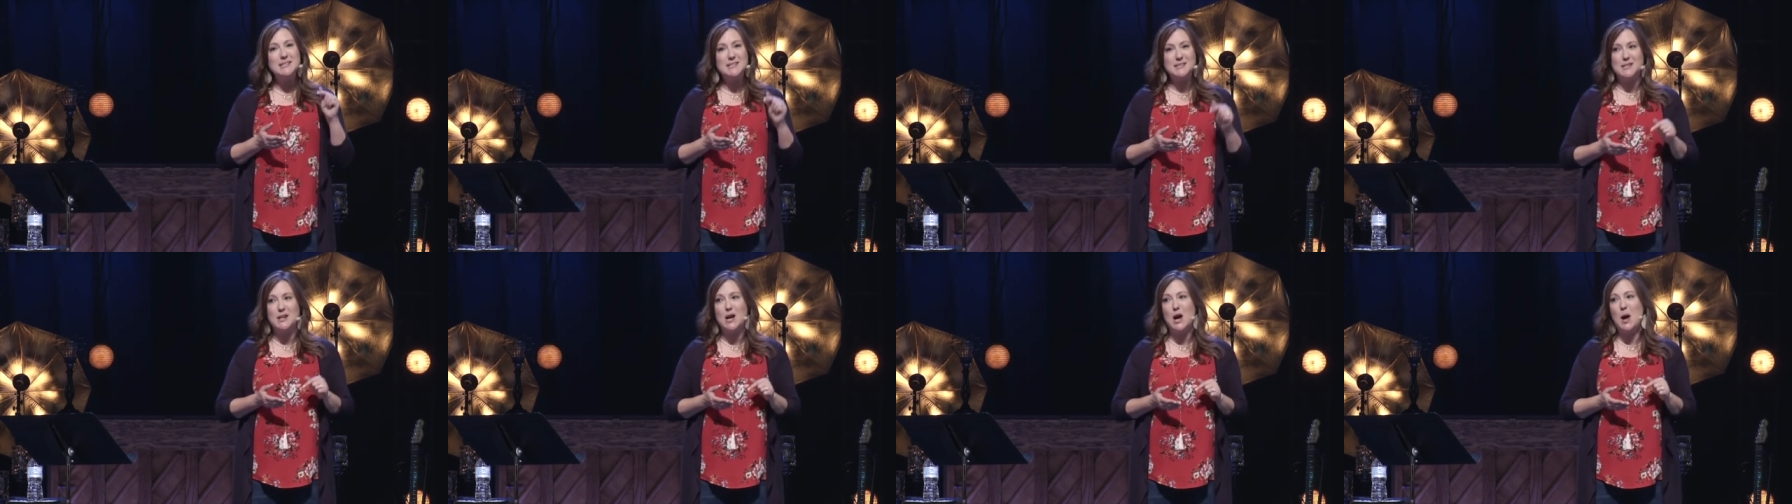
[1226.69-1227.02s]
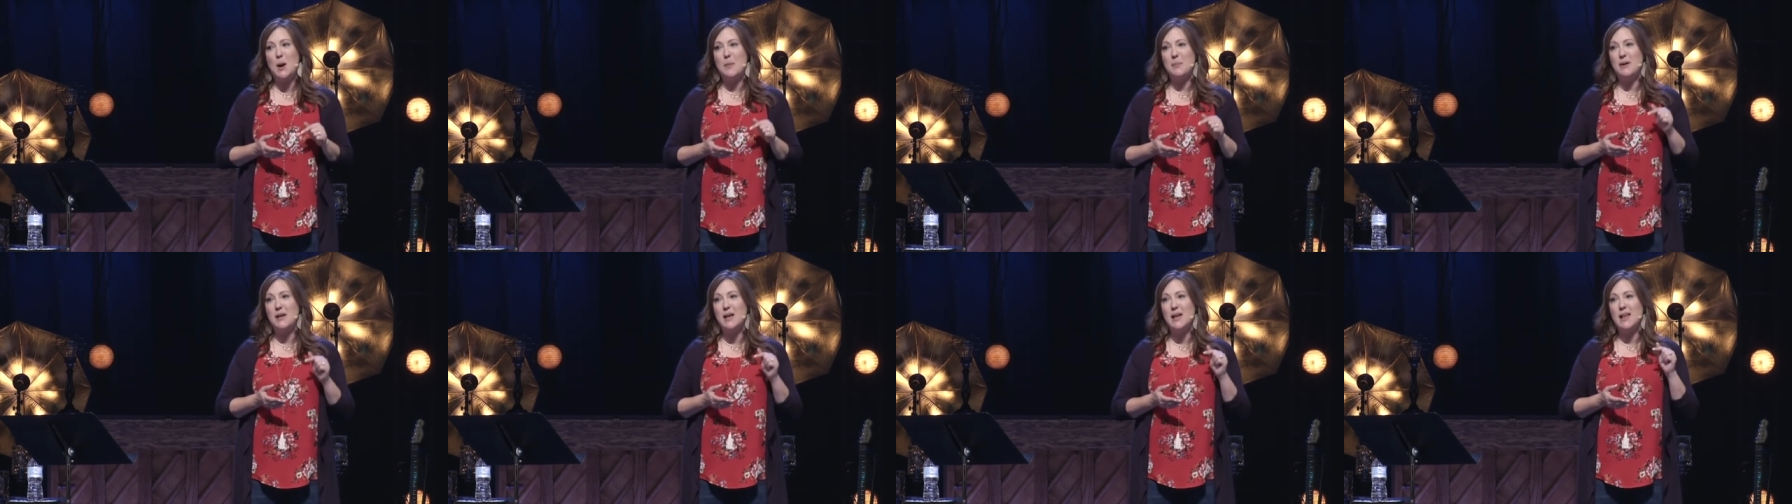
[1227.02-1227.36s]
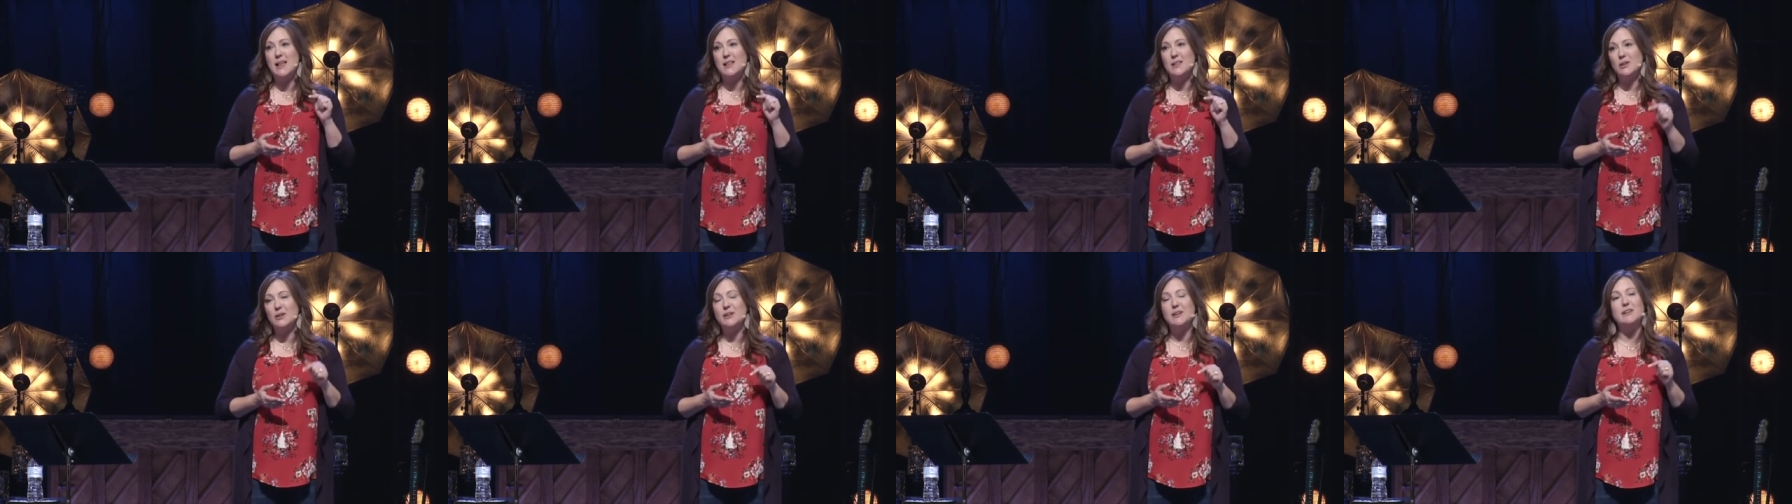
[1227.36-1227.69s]
stop
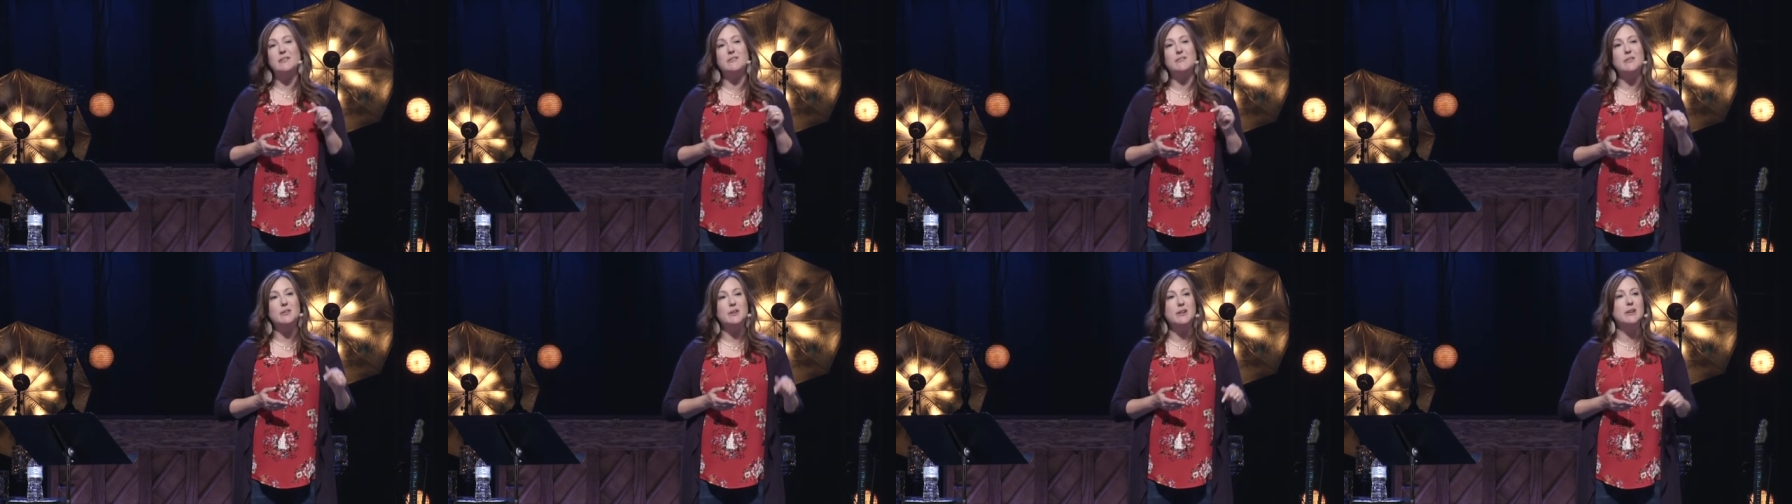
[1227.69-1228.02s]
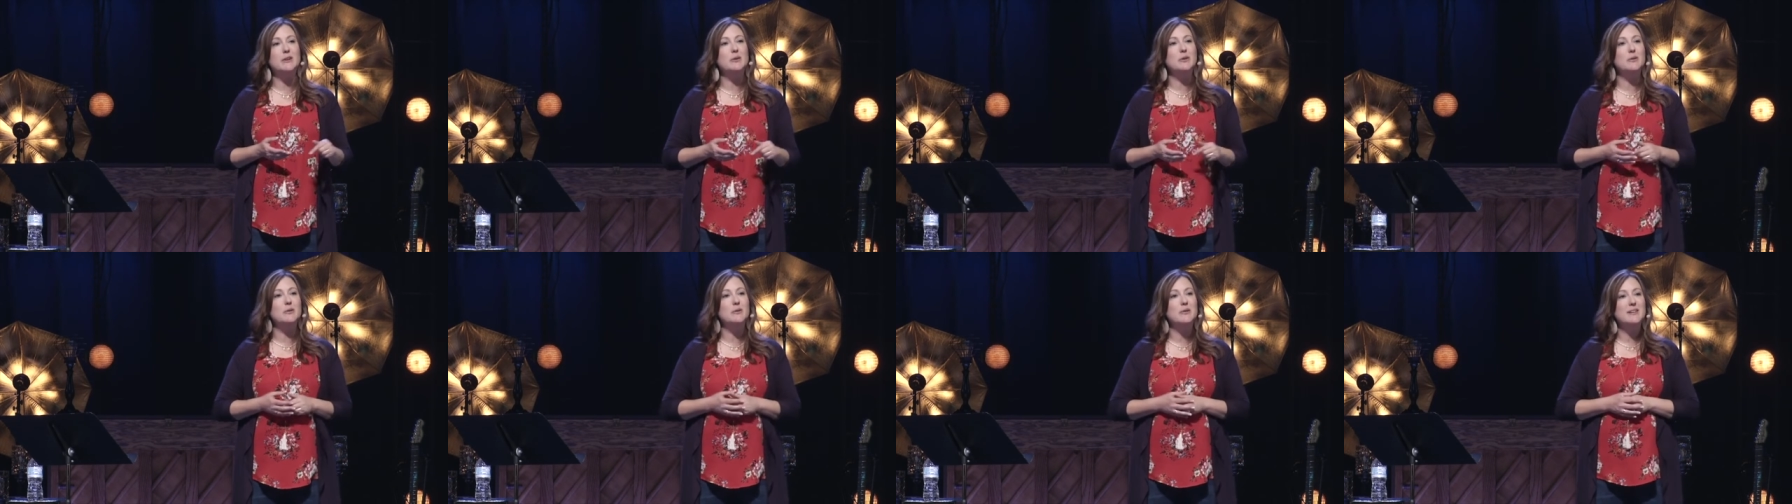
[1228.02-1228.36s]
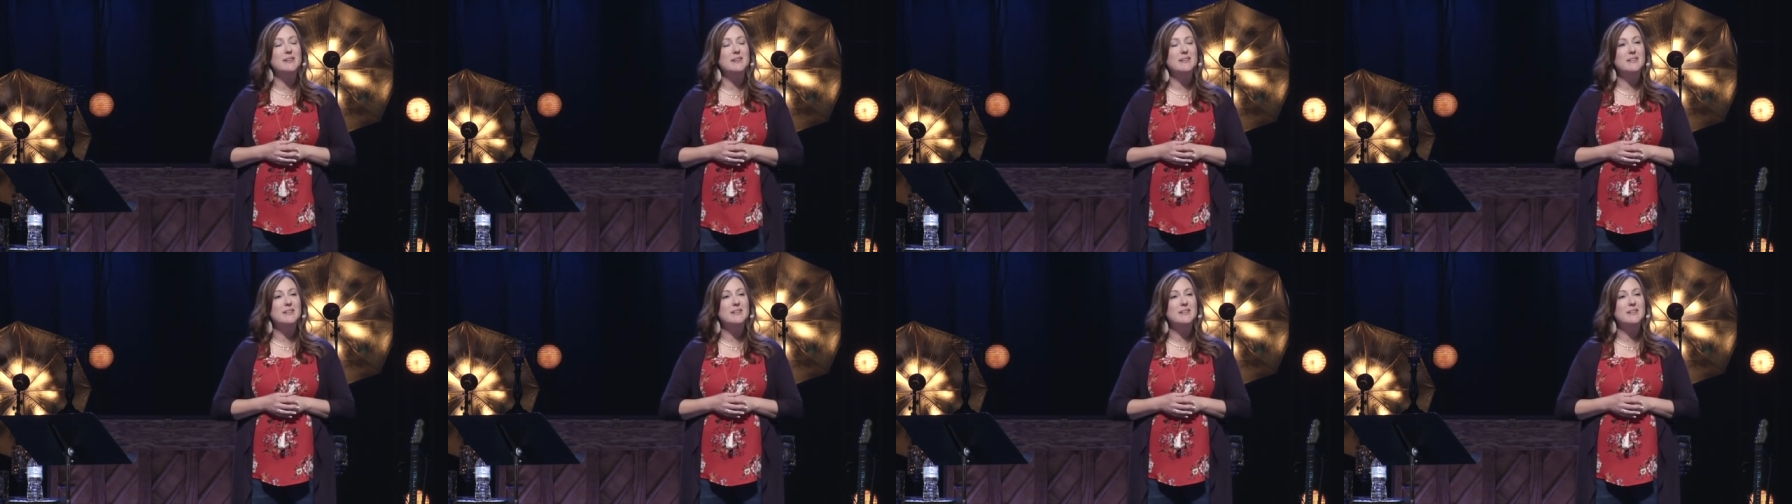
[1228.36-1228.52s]
looking for you.